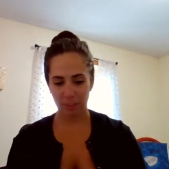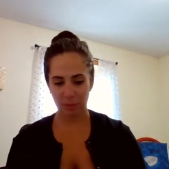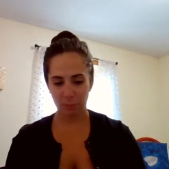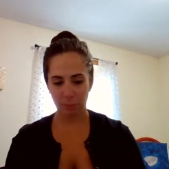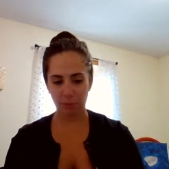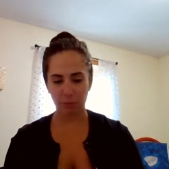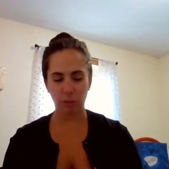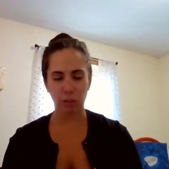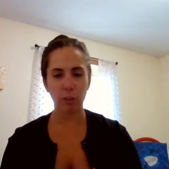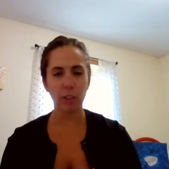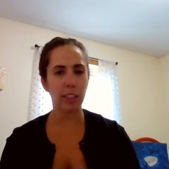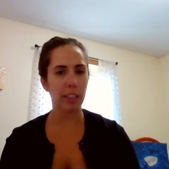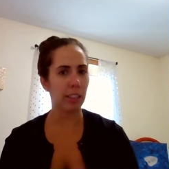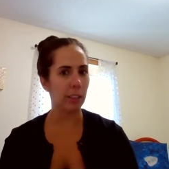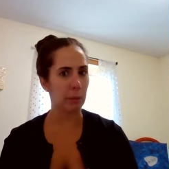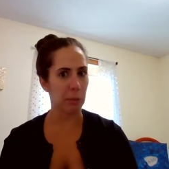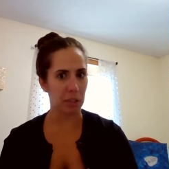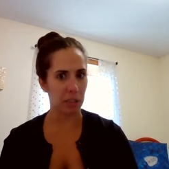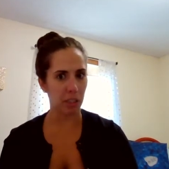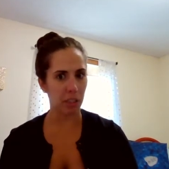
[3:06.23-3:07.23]
Before, he
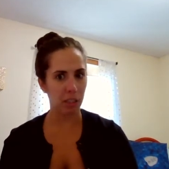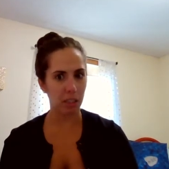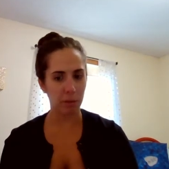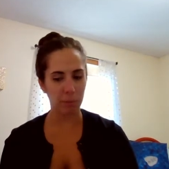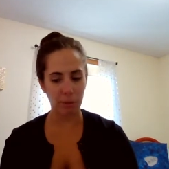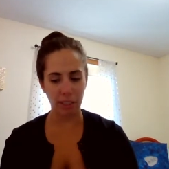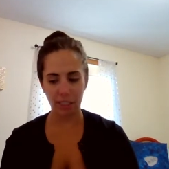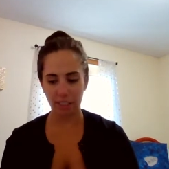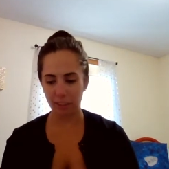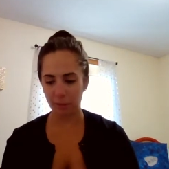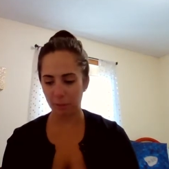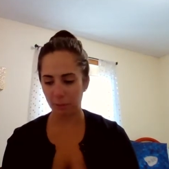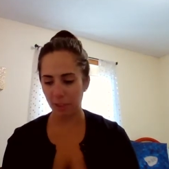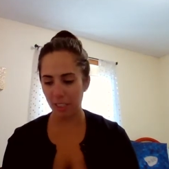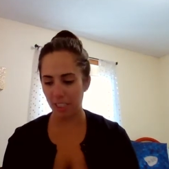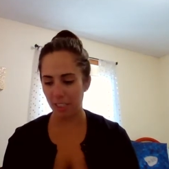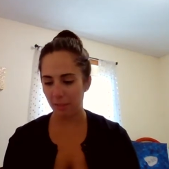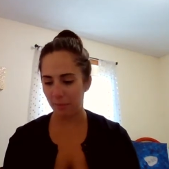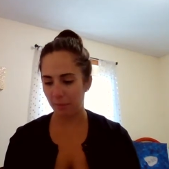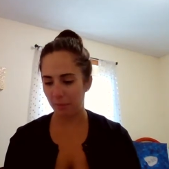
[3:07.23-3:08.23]
was all black and
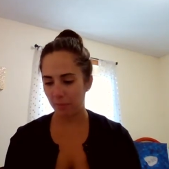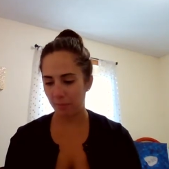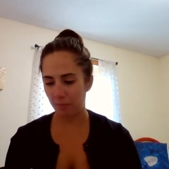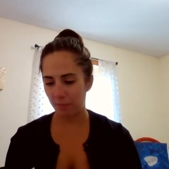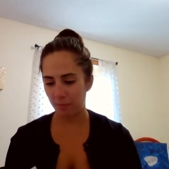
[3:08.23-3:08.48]
white.